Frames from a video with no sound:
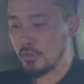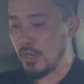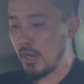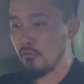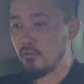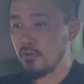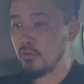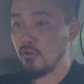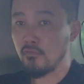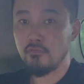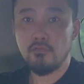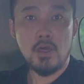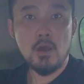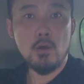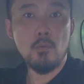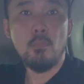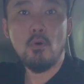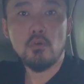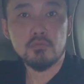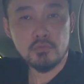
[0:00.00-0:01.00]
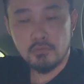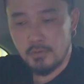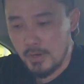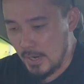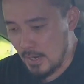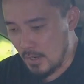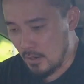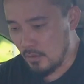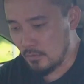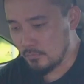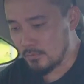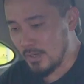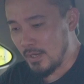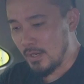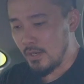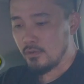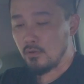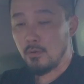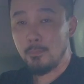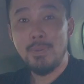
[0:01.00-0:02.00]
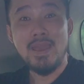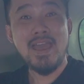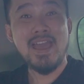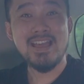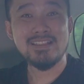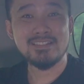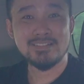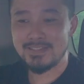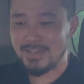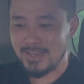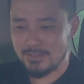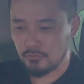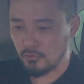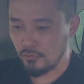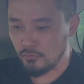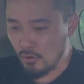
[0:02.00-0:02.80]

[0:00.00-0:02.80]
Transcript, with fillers: carry your flower pots around, your pets, cats or